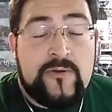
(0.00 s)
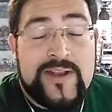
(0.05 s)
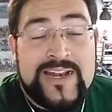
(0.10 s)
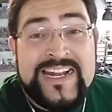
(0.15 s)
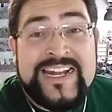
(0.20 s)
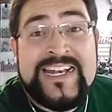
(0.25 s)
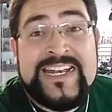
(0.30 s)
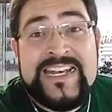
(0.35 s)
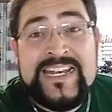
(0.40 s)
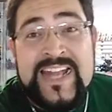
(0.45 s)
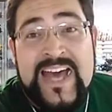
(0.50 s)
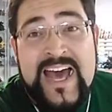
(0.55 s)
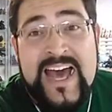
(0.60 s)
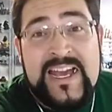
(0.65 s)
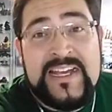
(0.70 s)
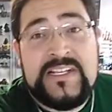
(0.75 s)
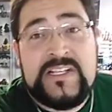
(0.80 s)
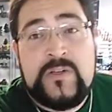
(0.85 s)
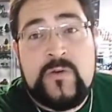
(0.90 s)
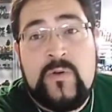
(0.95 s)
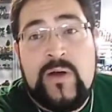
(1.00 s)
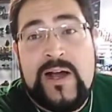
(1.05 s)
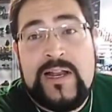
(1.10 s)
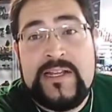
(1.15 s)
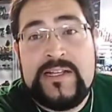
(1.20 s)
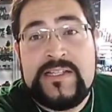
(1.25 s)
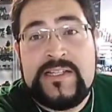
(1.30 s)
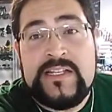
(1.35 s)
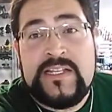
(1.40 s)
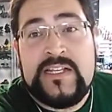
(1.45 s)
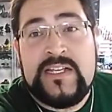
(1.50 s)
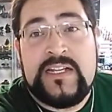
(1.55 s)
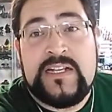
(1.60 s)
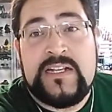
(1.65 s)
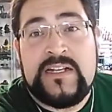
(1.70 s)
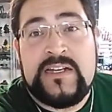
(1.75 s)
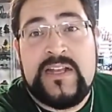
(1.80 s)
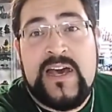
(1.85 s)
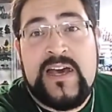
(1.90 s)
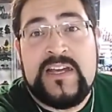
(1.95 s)
Really nice quality,
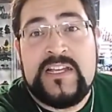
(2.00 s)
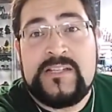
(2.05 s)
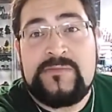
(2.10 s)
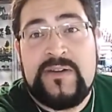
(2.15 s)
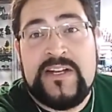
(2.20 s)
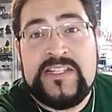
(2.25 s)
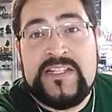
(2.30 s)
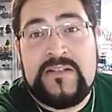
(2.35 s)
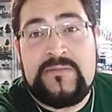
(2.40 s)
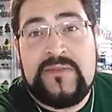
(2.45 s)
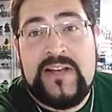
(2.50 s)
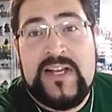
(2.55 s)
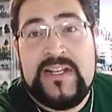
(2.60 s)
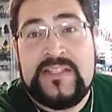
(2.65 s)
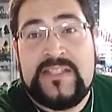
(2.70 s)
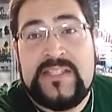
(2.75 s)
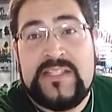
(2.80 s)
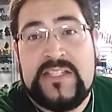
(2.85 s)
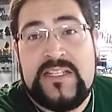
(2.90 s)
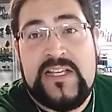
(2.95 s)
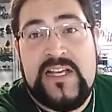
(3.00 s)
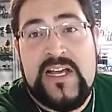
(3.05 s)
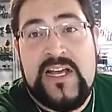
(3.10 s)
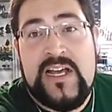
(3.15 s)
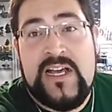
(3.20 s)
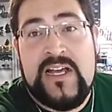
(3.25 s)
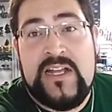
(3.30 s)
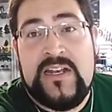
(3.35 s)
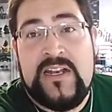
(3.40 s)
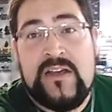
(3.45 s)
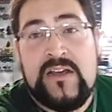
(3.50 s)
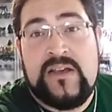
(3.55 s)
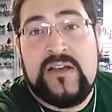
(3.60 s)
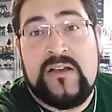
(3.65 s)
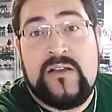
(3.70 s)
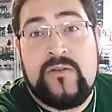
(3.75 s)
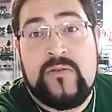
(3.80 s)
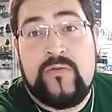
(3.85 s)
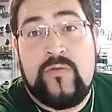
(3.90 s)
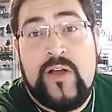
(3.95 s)
nice battle mats and
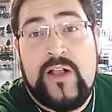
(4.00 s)
uh,